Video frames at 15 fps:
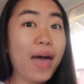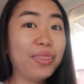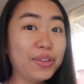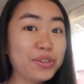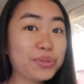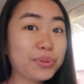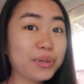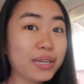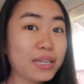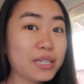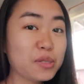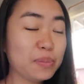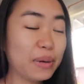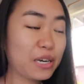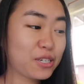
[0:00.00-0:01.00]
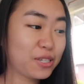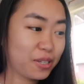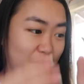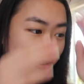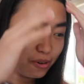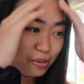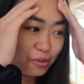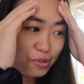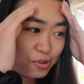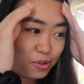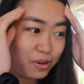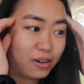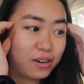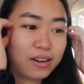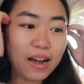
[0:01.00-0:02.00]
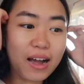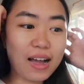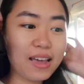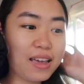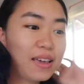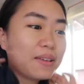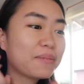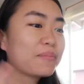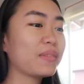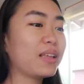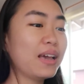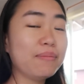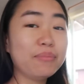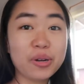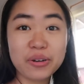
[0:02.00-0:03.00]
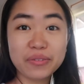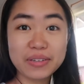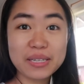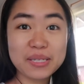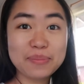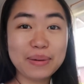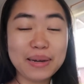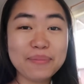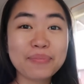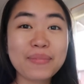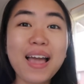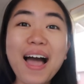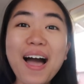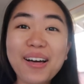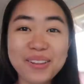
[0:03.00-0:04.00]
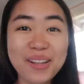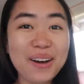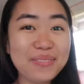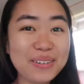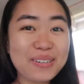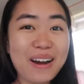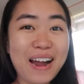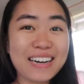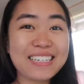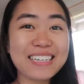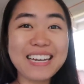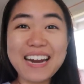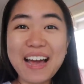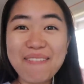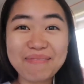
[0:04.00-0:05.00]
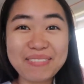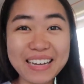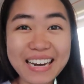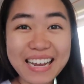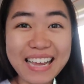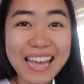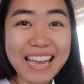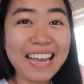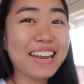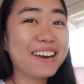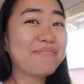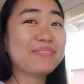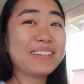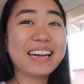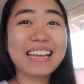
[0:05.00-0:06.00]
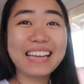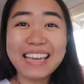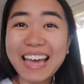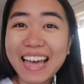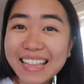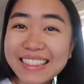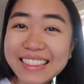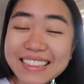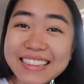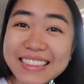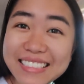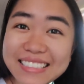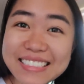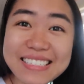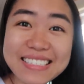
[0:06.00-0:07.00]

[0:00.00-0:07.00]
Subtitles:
this one especially, ooh, I am nervous, but law of attraction, I'm gonna get in, I'm gonna get the